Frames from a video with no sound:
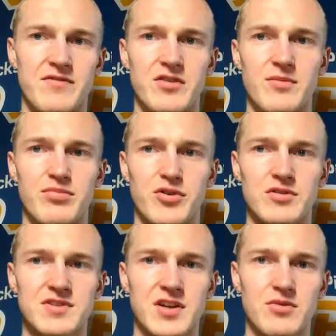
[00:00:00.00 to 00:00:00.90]
After a
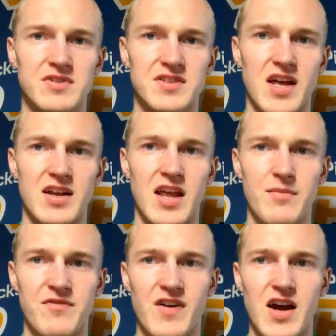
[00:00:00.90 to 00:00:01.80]
brutal sequence to end
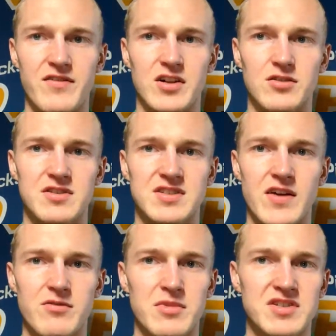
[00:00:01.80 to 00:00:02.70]
game five, included
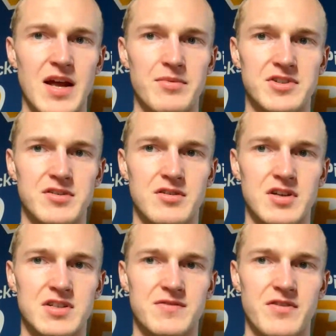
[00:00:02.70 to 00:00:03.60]
several missed
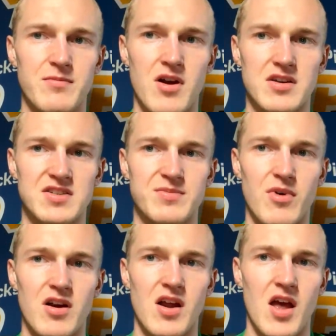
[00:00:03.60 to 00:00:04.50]
opportunities for Marcus
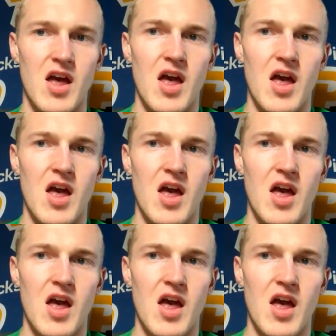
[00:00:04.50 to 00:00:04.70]
Smart.